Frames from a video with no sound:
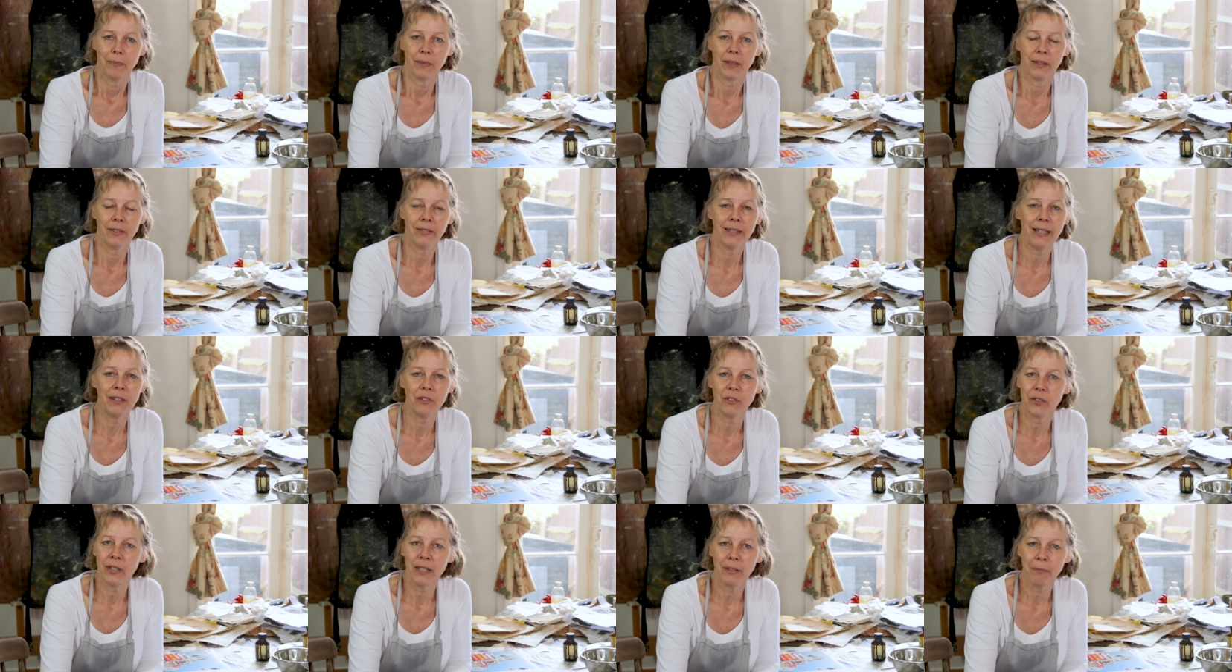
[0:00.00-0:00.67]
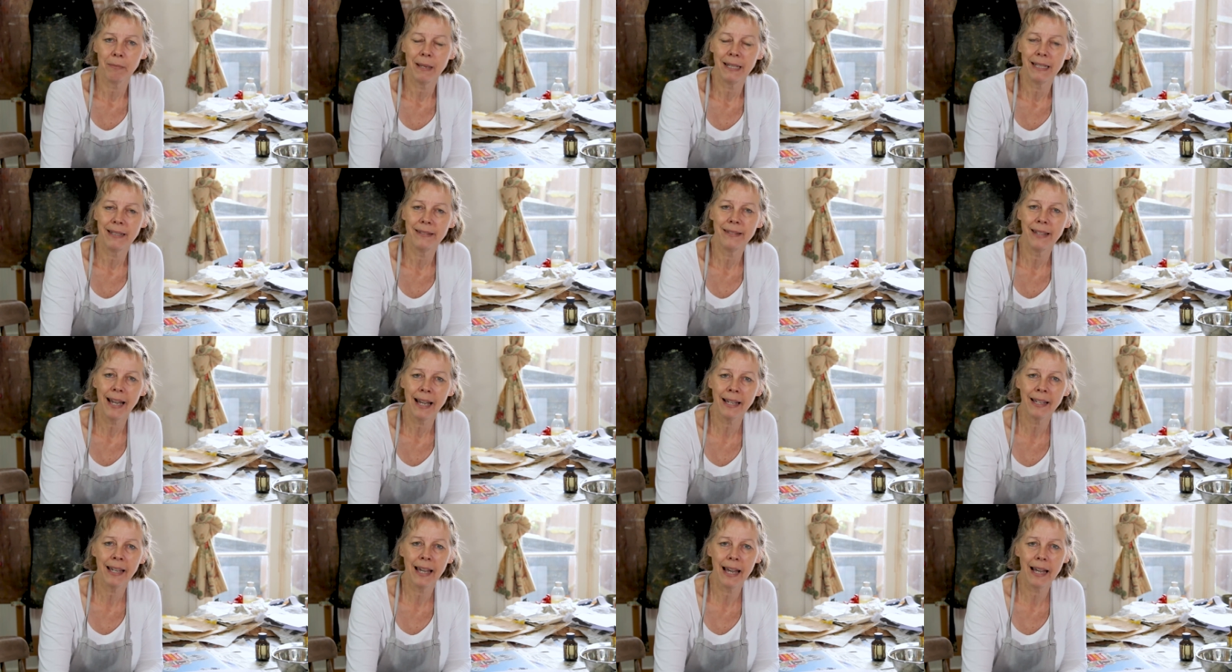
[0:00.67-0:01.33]
centuries, many
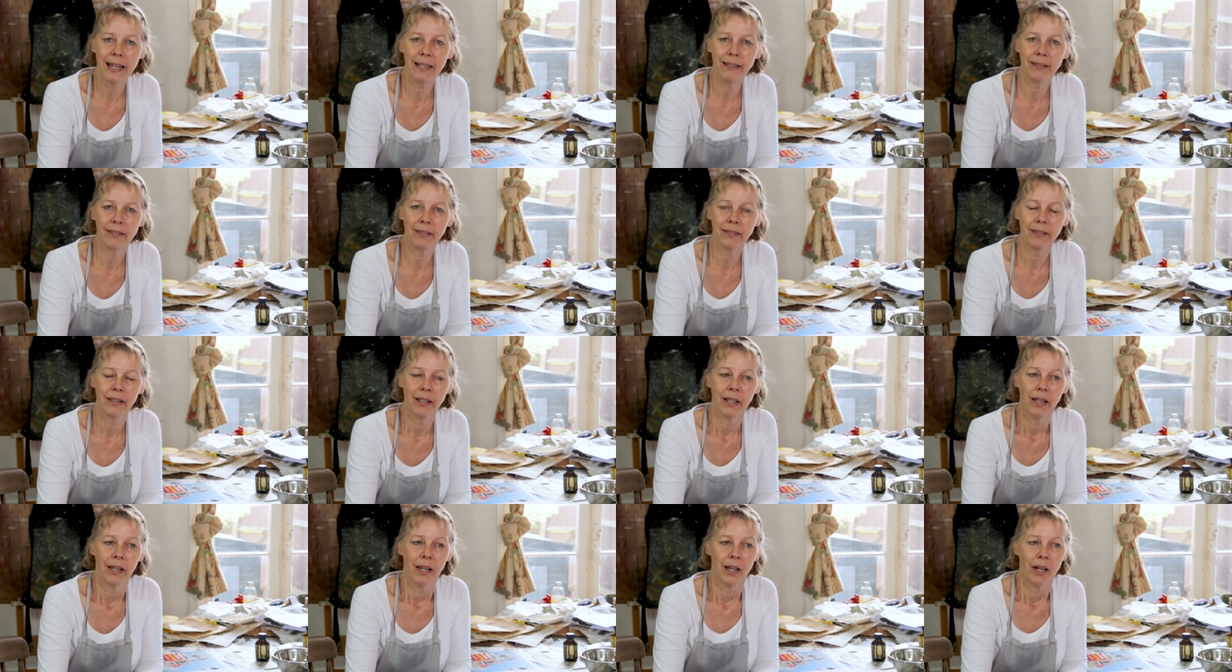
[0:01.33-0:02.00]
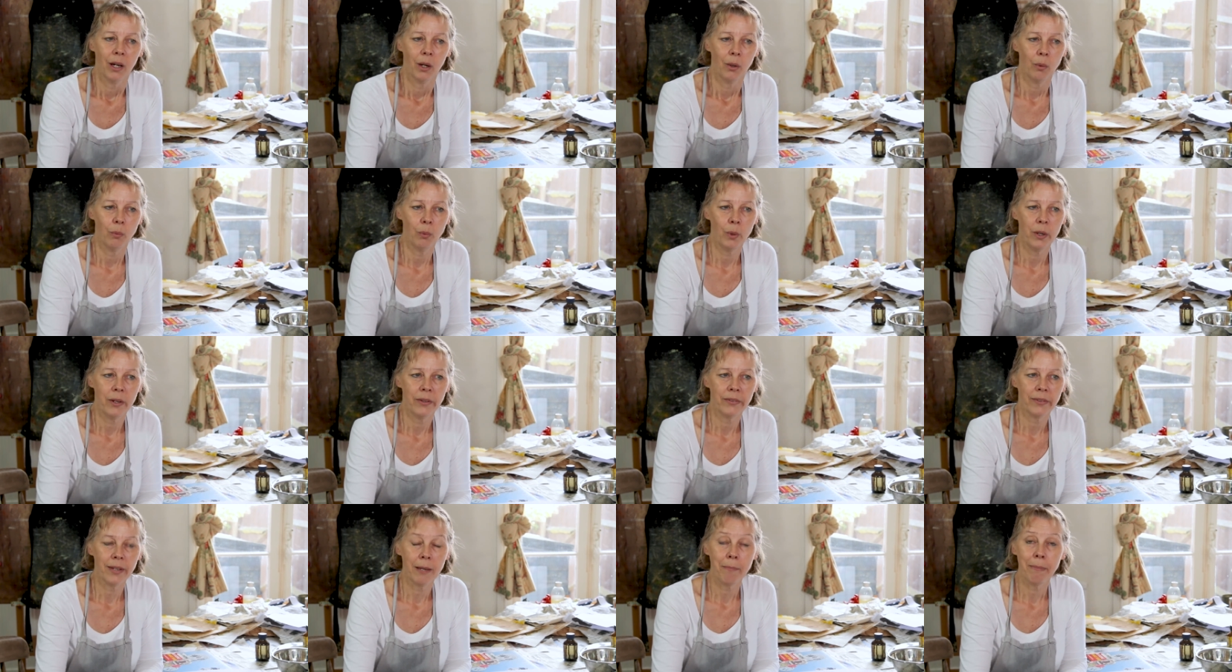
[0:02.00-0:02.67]
decades,
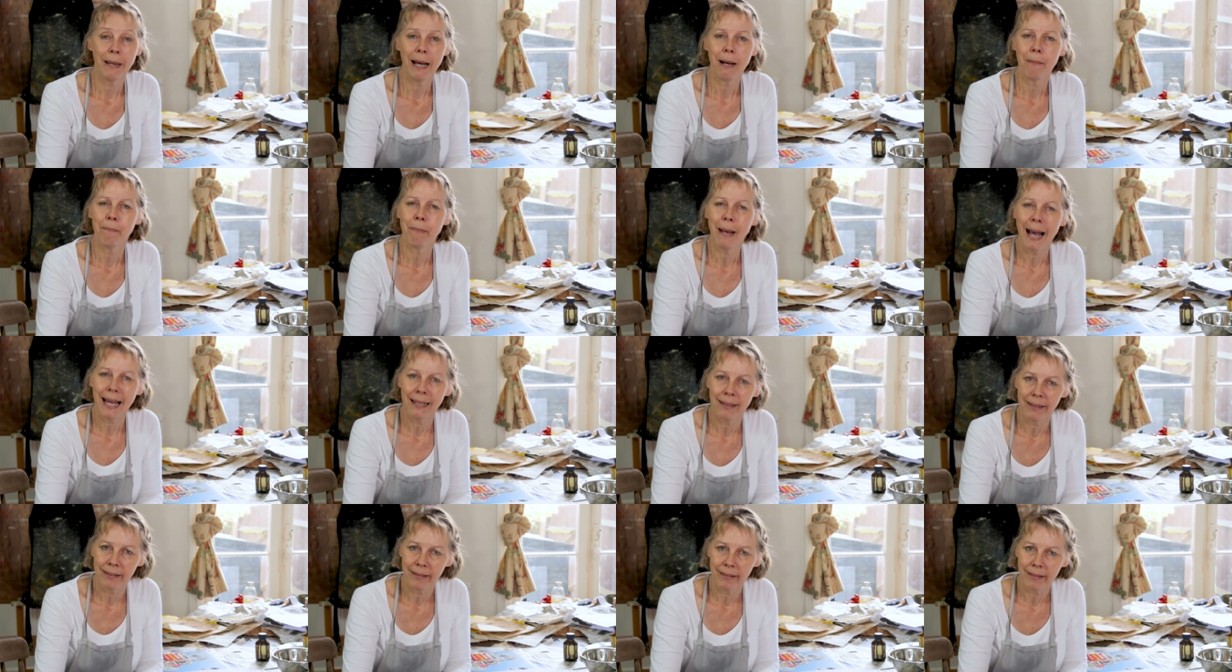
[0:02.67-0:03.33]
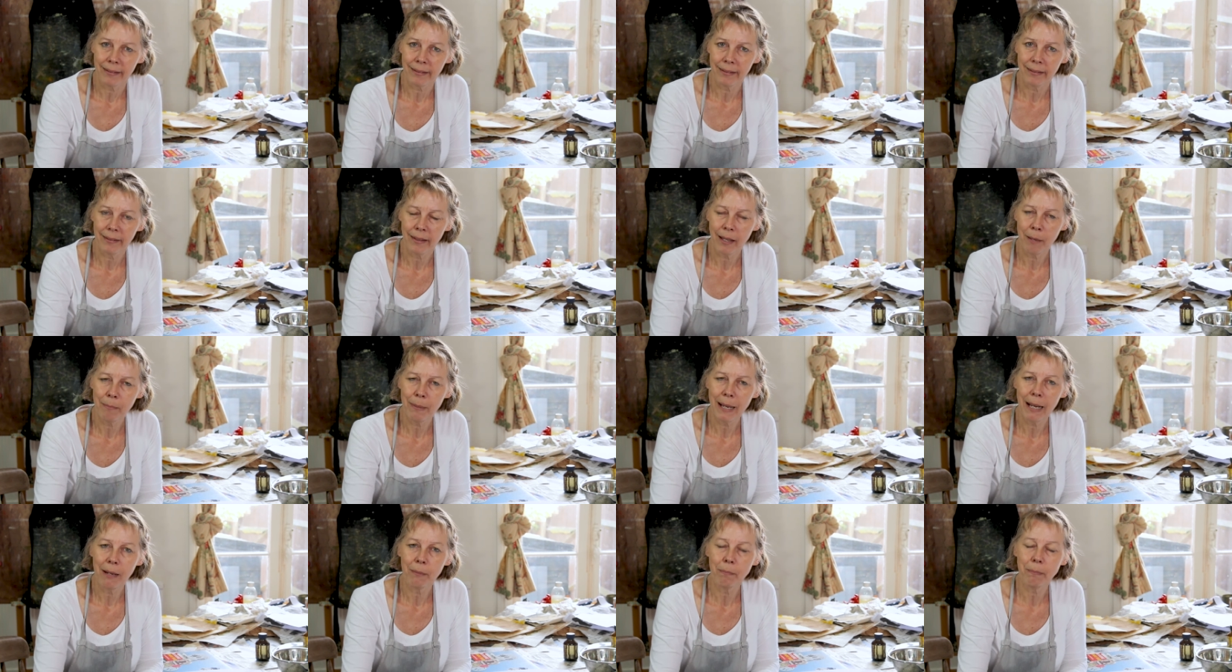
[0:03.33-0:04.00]
was about balance,
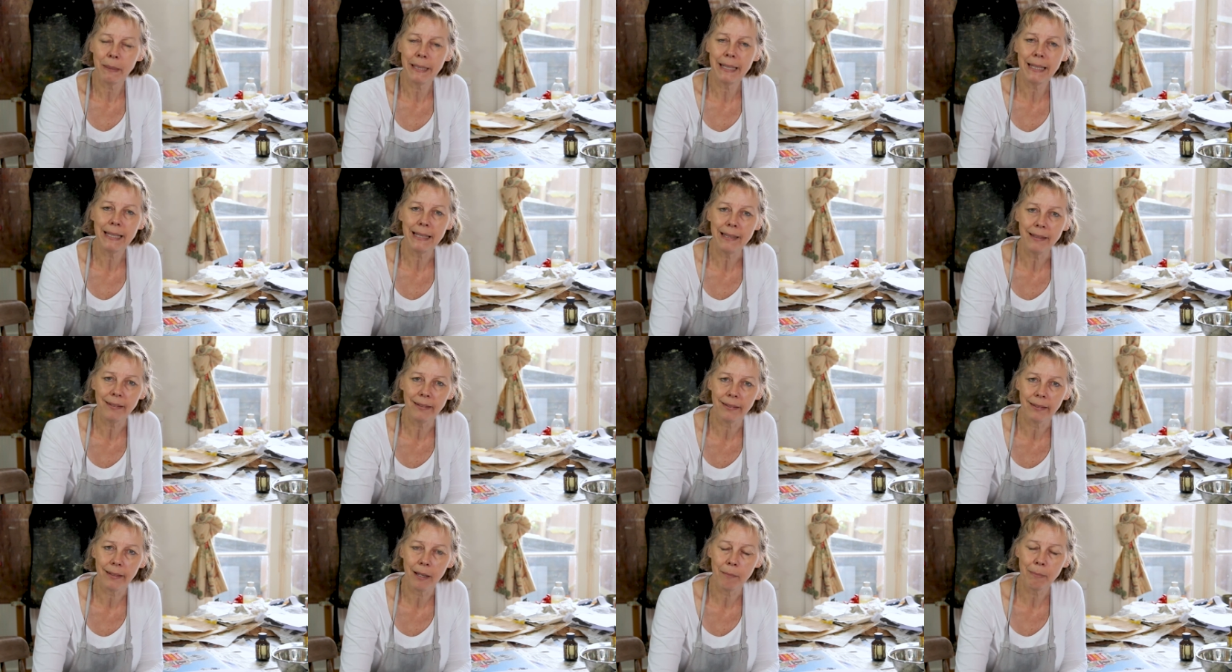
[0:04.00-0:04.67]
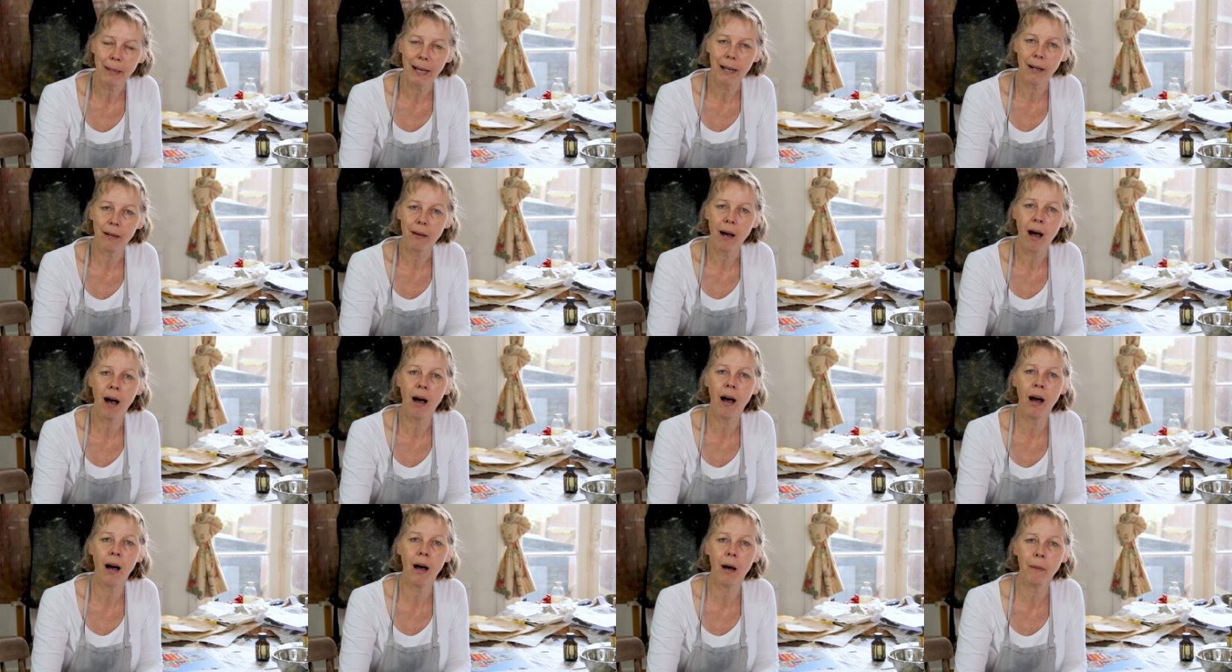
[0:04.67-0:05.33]
about peace, about
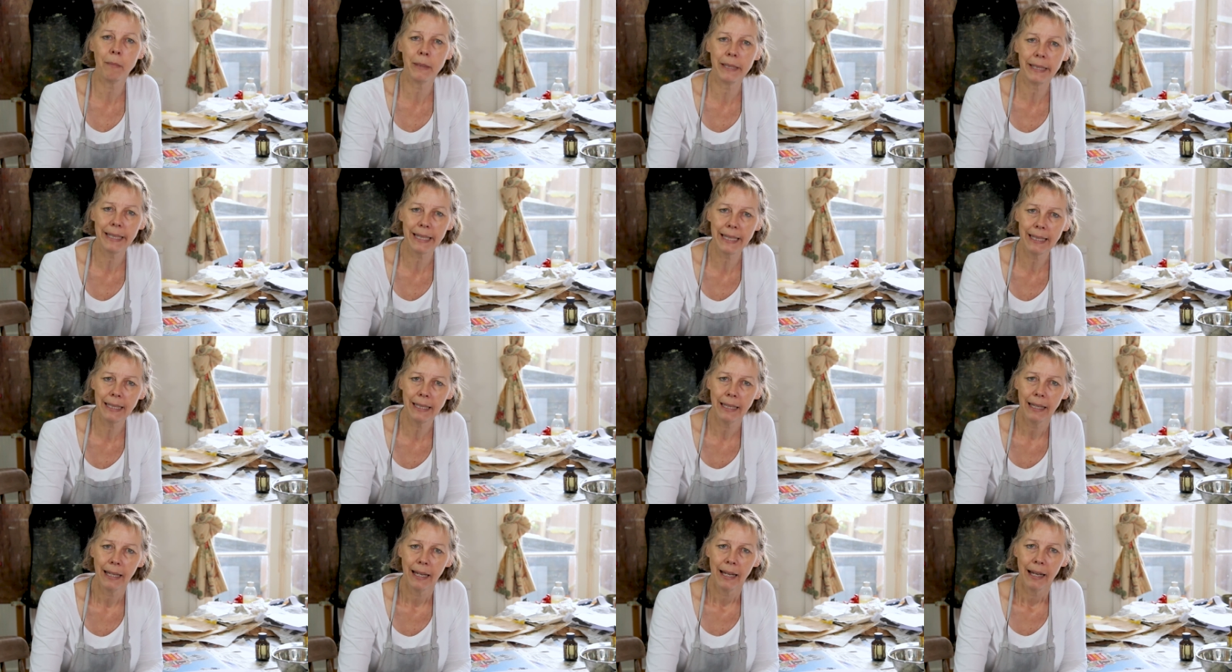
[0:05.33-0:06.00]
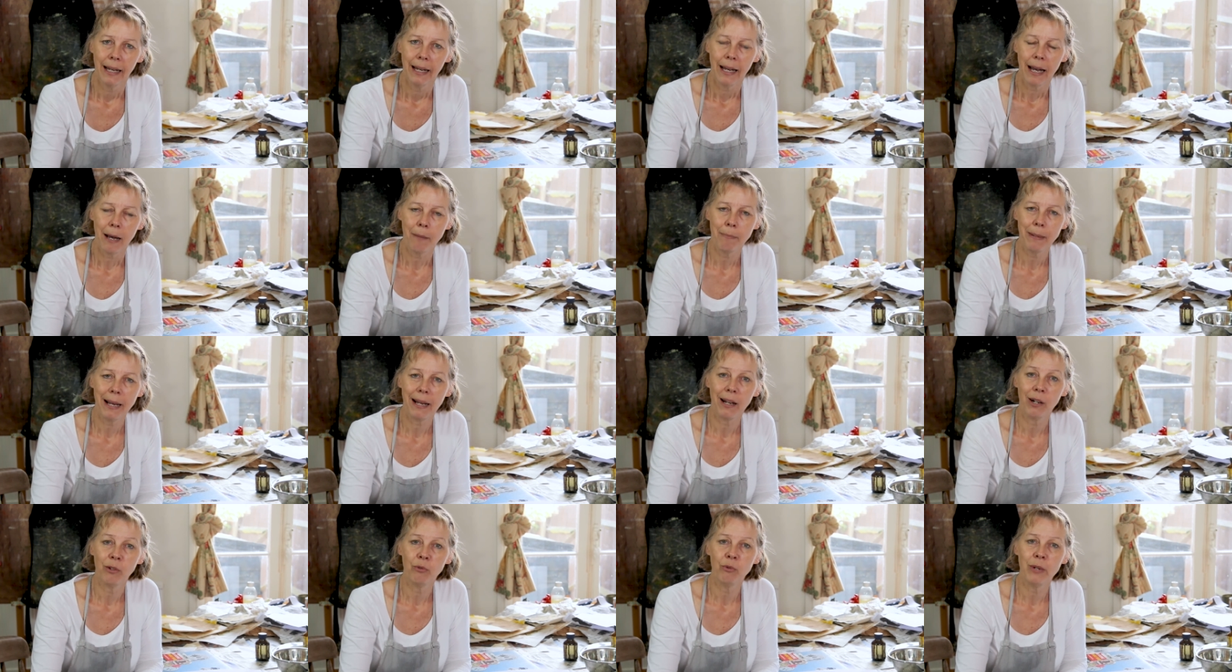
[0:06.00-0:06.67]
harmony,
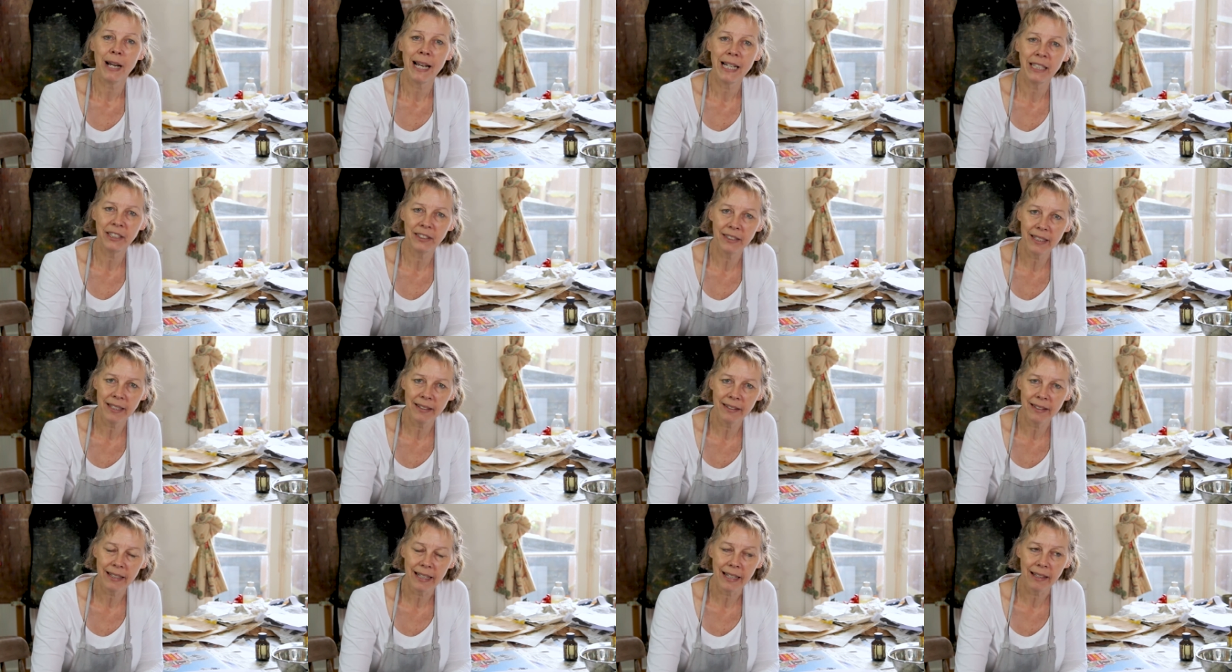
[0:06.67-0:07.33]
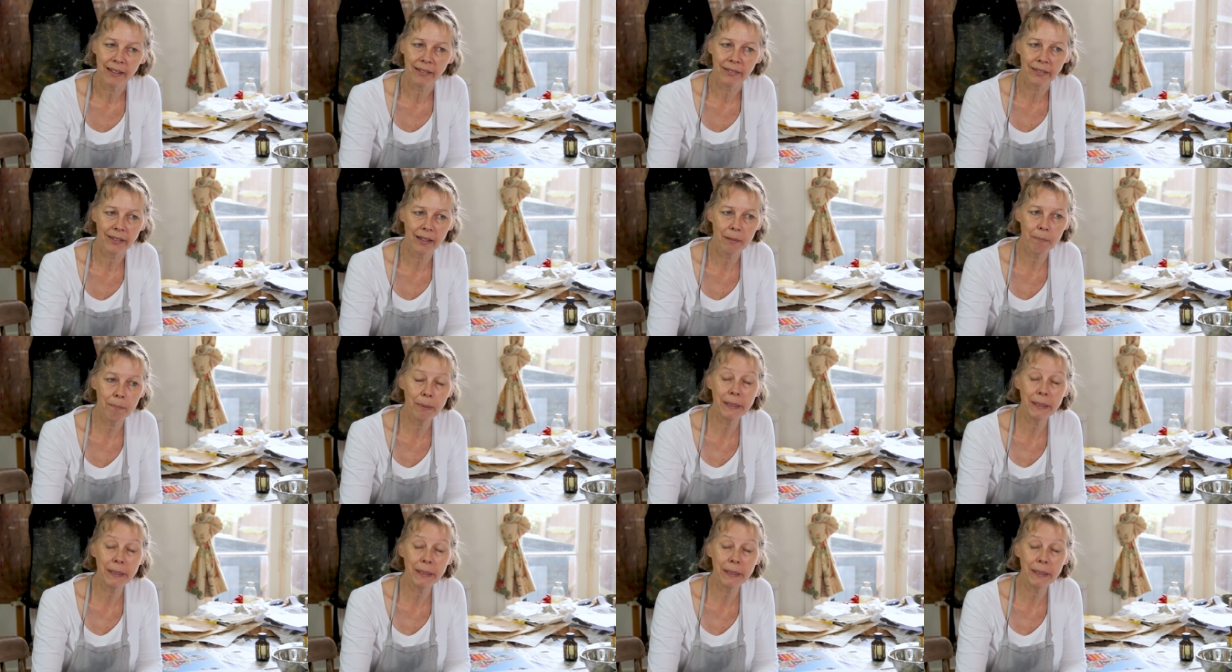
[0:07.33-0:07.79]
about arranging things.